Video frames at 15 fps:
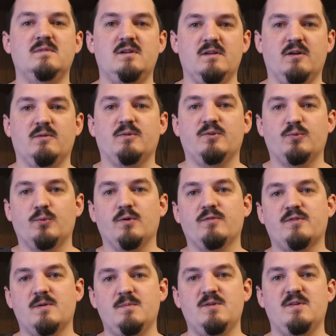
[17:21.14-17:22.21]

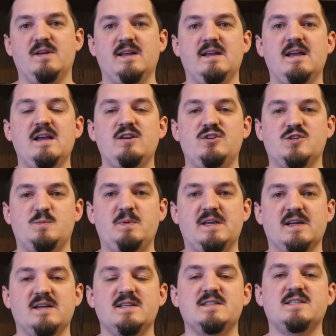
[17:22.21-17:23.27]
dwarf community. Just
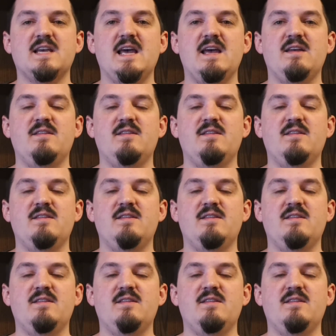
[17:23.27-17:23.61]
because